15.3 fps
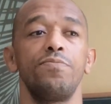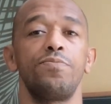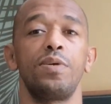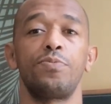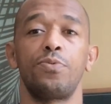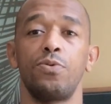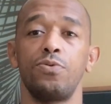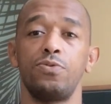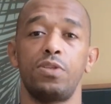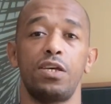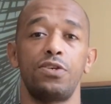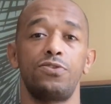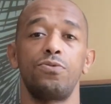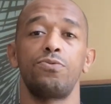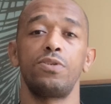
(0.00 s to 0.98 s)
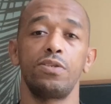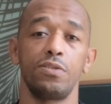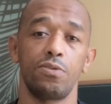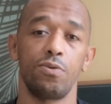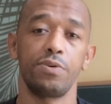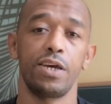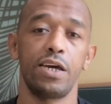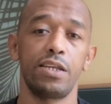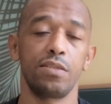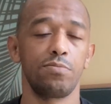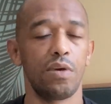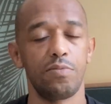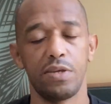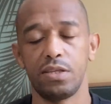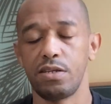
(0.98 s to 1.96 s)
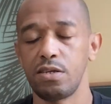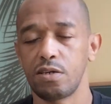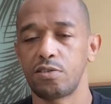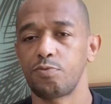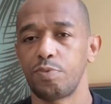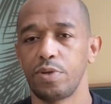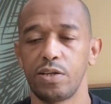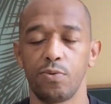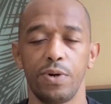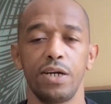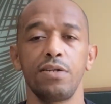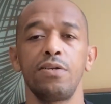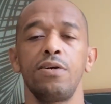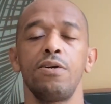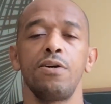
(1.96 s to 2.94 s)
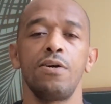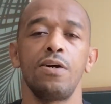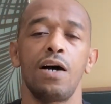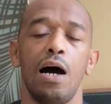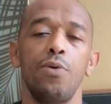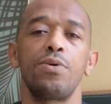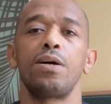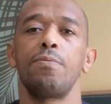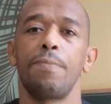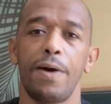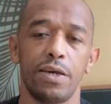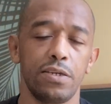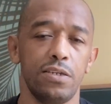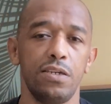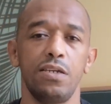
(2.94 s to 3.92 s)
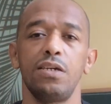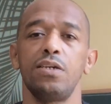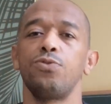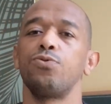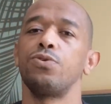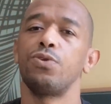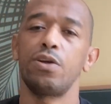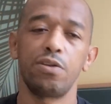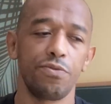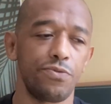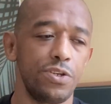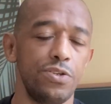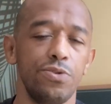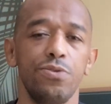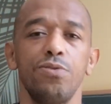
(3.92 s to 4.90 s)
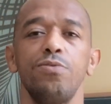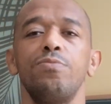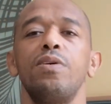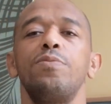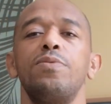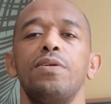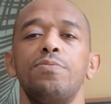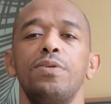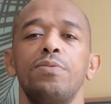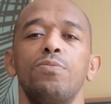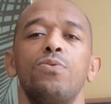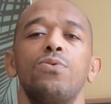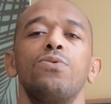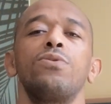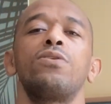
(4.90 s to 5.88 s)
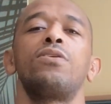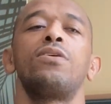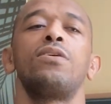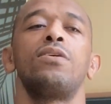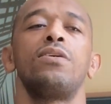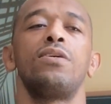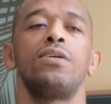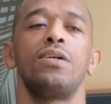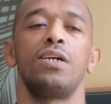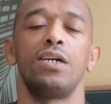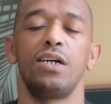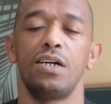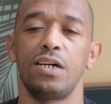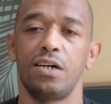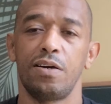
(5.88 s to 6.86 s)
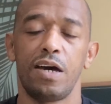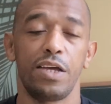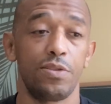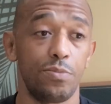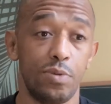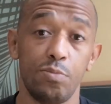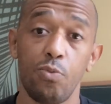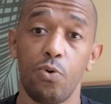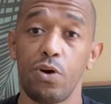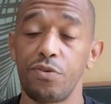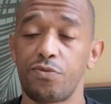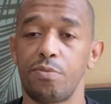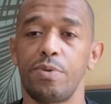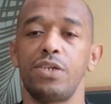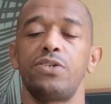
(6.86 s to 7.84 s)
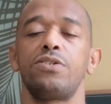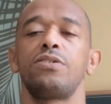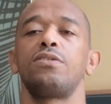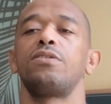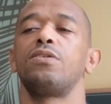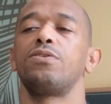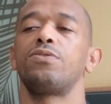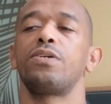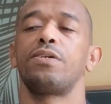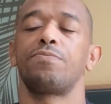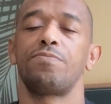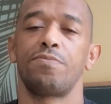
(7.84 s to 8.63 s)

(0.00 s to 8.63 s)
people that still don't get it, maybe I didn't explain well, I'll come back here, do another video, maybe a bit more, add a bit more information, you know.